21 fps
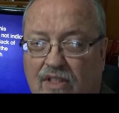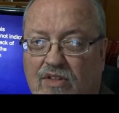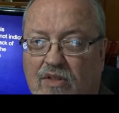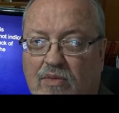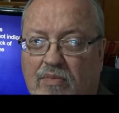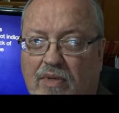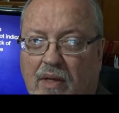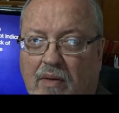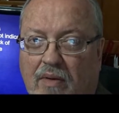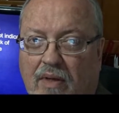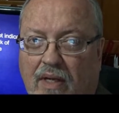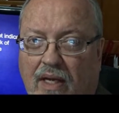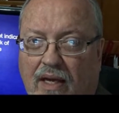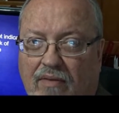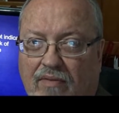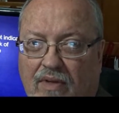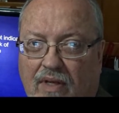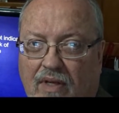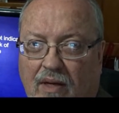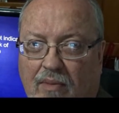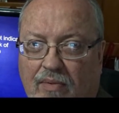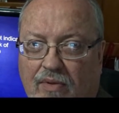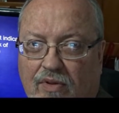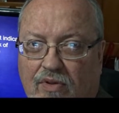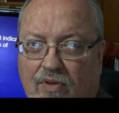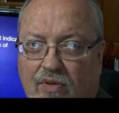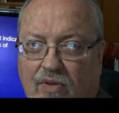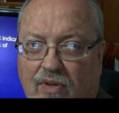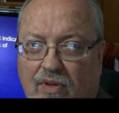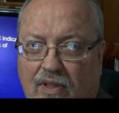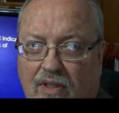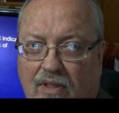needs to be able to have the
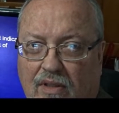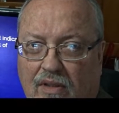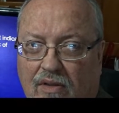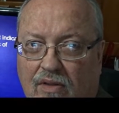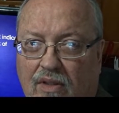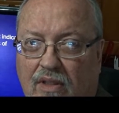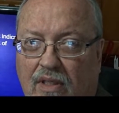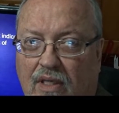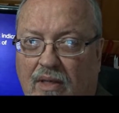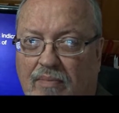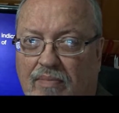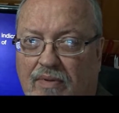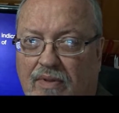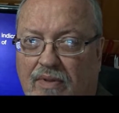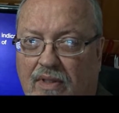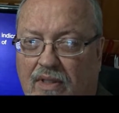opportunity to look up